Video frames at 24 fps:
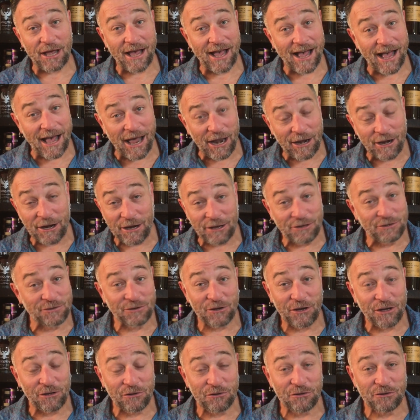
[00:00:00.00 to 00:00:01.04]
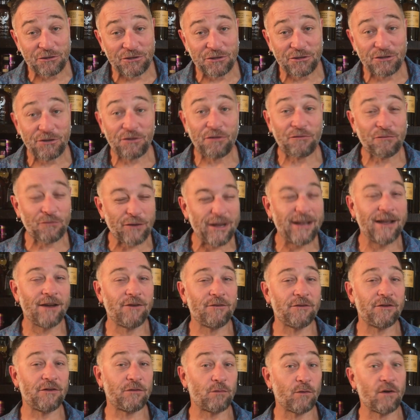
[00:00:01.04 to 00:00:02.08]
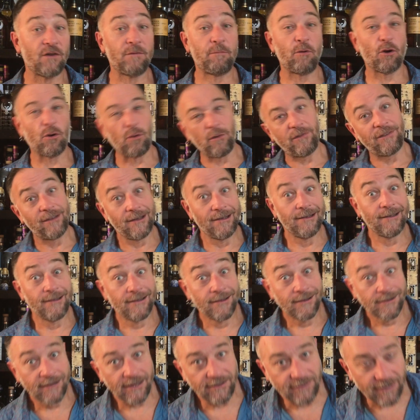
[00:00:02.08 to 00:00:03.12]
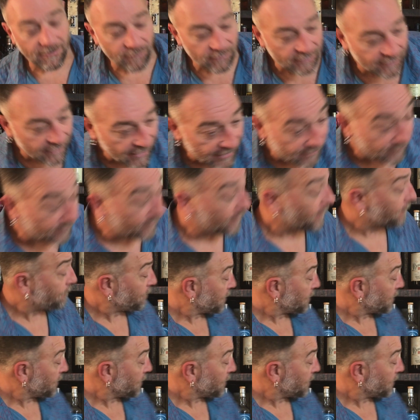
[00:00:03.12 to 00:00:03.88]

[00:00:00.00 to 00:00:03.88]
undiluted, 312 bottles. Let's have a taste.